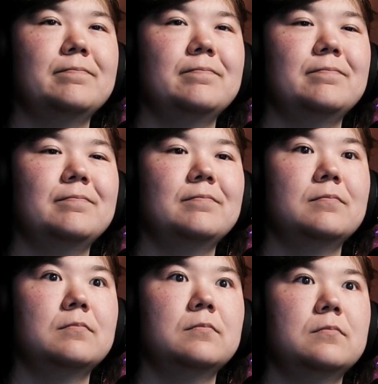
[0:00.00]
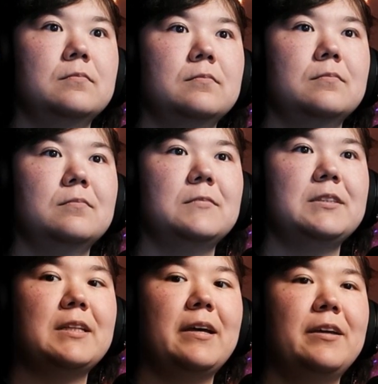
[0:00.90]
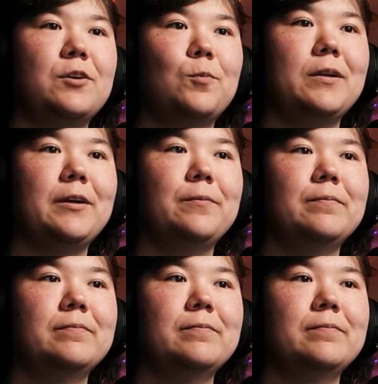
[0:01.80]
Is that inner Willow?